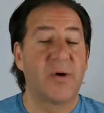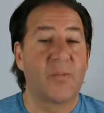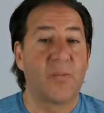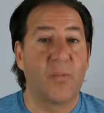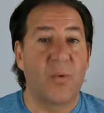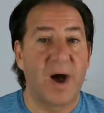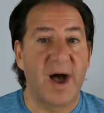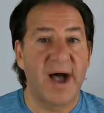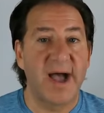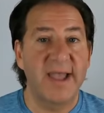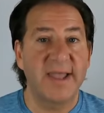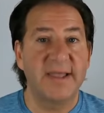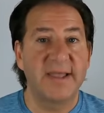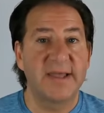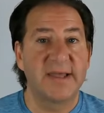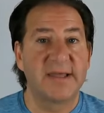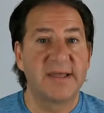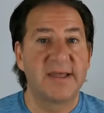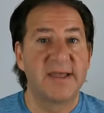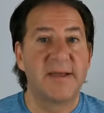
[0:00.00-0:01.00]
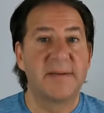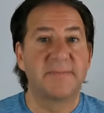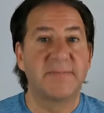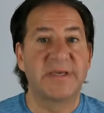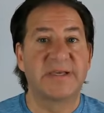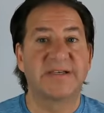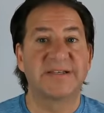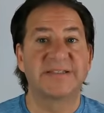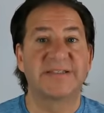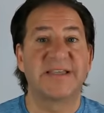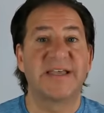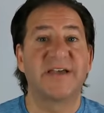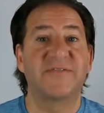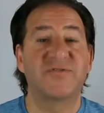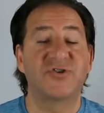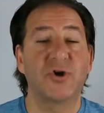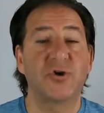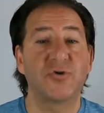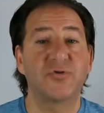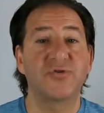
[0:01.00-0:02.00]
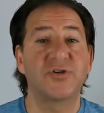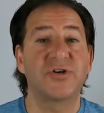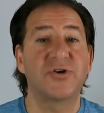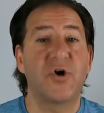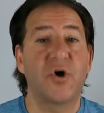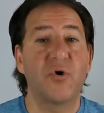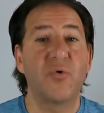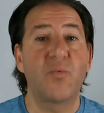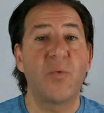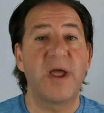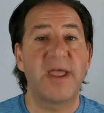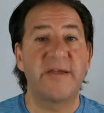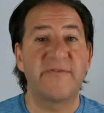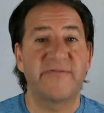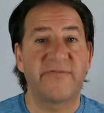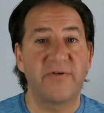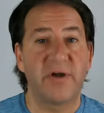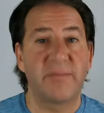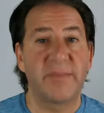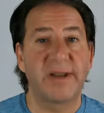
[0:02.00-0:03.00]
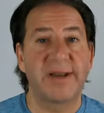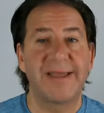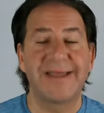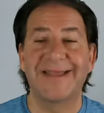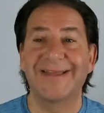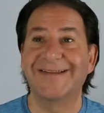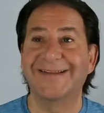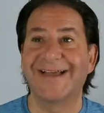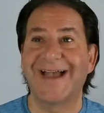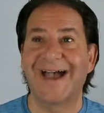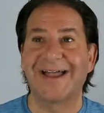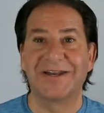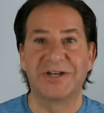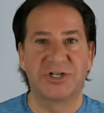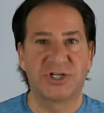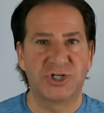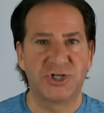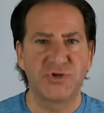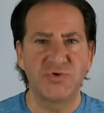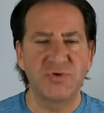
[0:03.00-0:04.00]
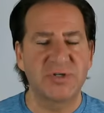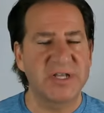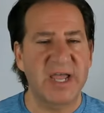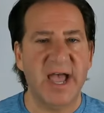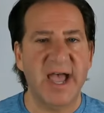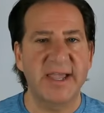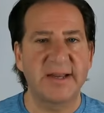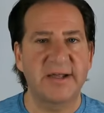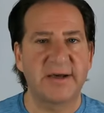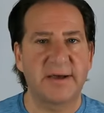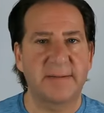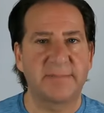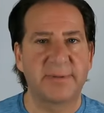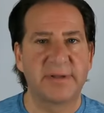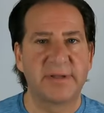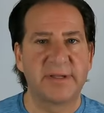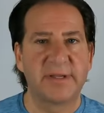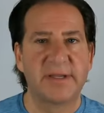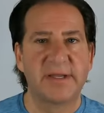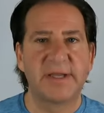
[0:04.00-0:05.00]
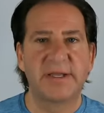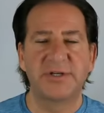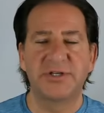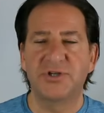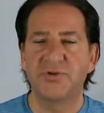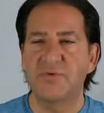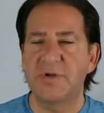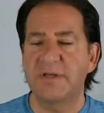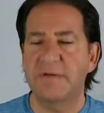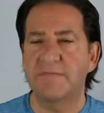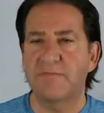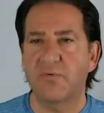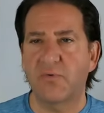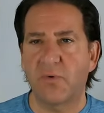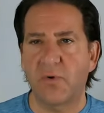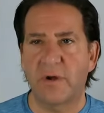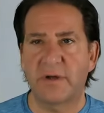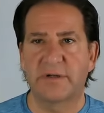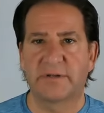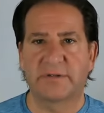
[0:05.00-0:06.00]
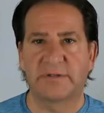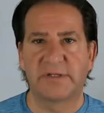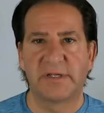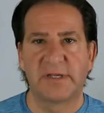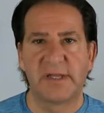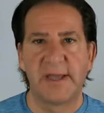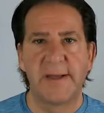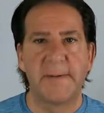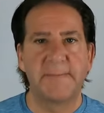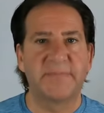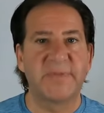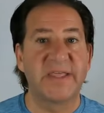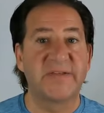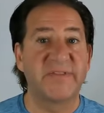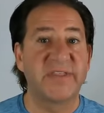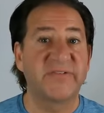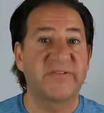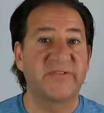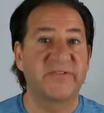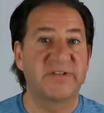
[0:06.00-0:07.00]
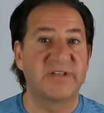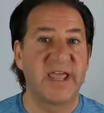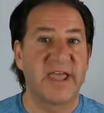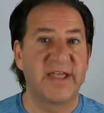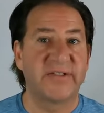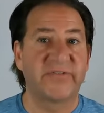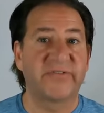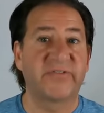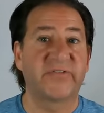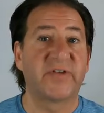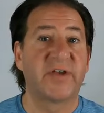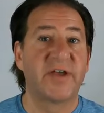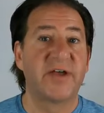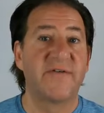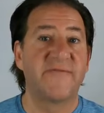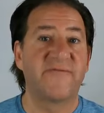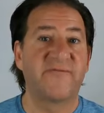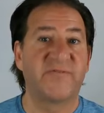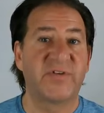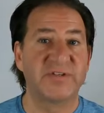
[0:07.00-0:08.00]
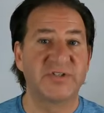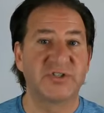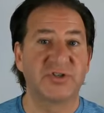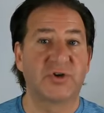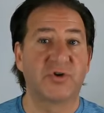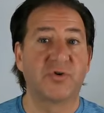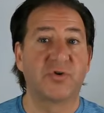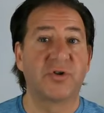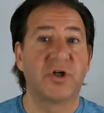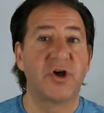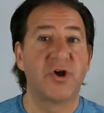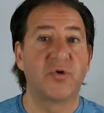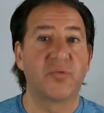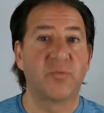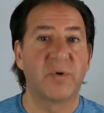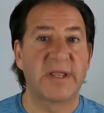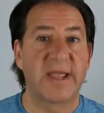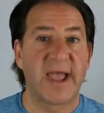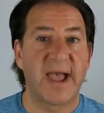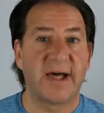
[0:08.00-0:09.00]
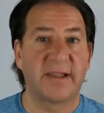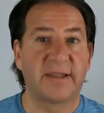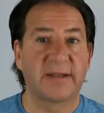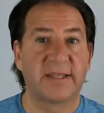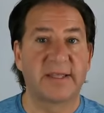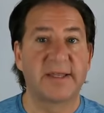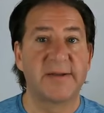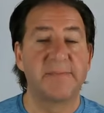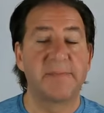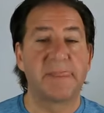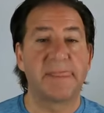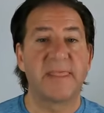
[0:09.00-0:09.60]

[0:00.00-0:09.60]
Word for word: Why? Because they have turned away from it and gotten too tied up, too embroiled in this dense physical reality.